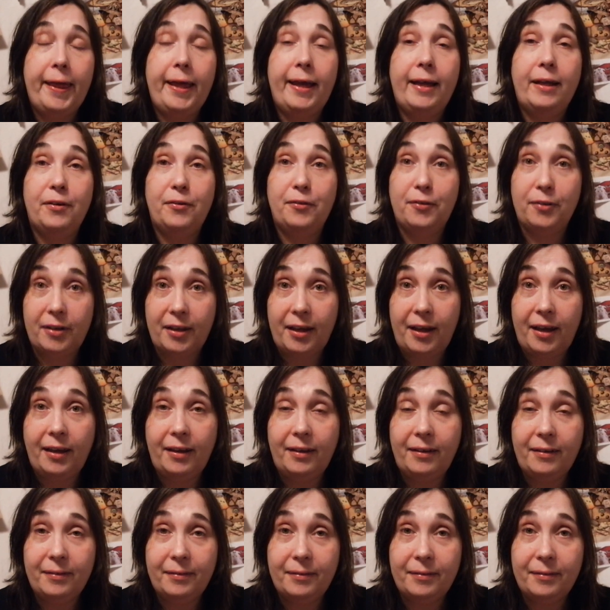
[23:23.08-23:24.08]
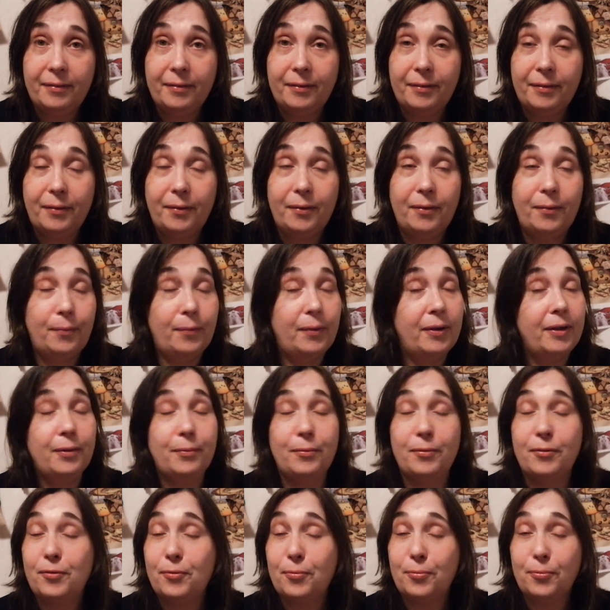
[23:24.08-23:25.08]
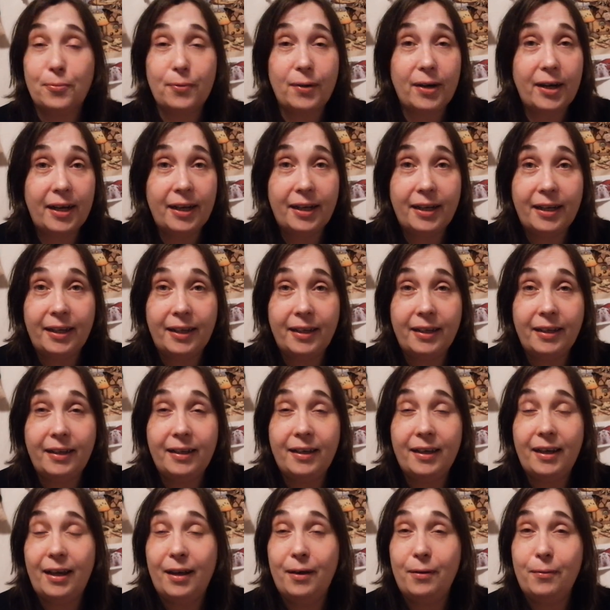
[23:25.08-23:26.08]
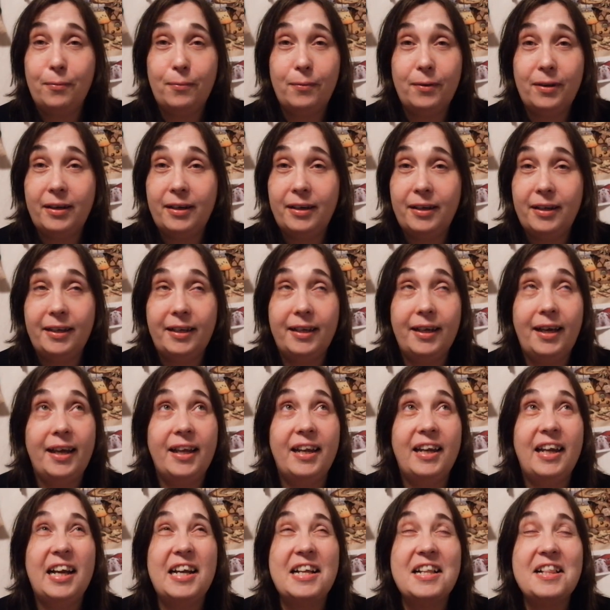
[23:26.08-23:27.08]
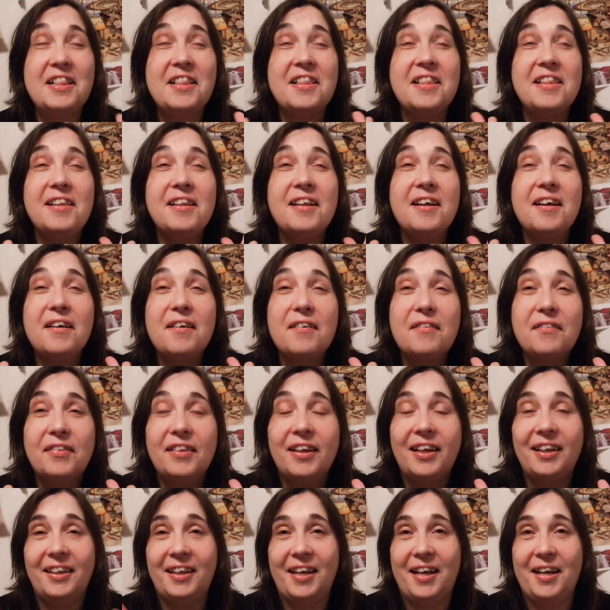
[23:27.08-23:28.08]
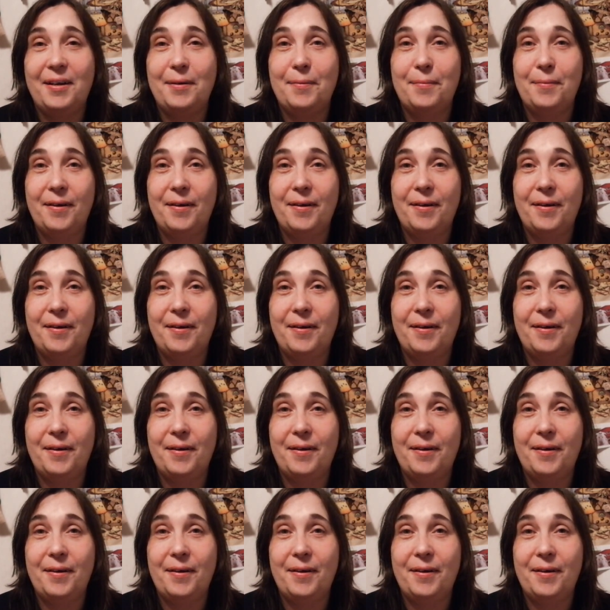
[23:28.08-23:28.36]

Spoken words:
And today, when it was raining and windy, and I love that kind of